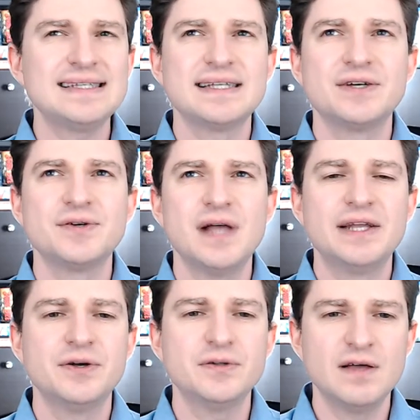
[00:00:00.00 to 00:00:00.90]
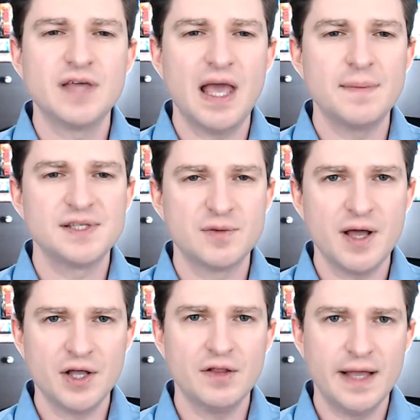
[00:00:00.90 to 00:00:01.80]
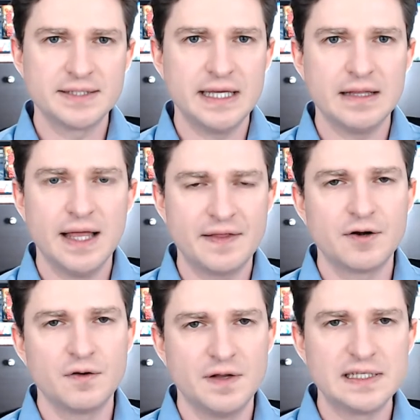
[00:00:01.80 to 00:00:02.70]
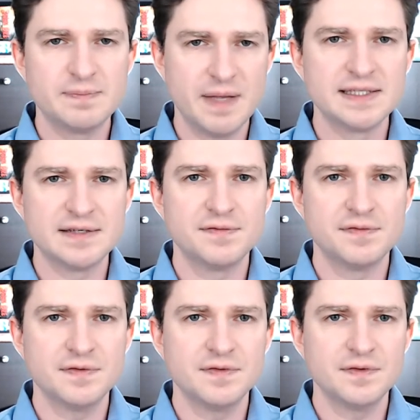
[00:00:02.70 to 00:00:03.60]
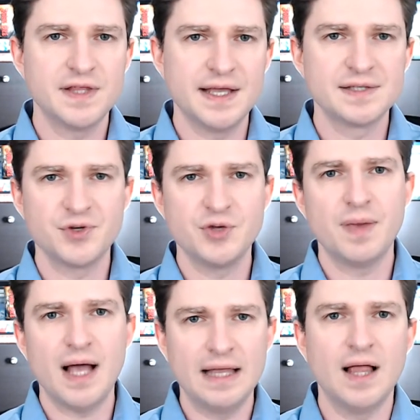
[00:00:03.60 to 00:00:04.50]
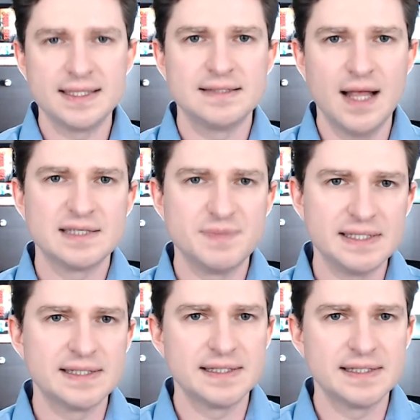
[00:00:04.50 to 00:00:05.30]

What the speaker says: I don't love games that are about collecting, like, that are expensive things where you buy pieces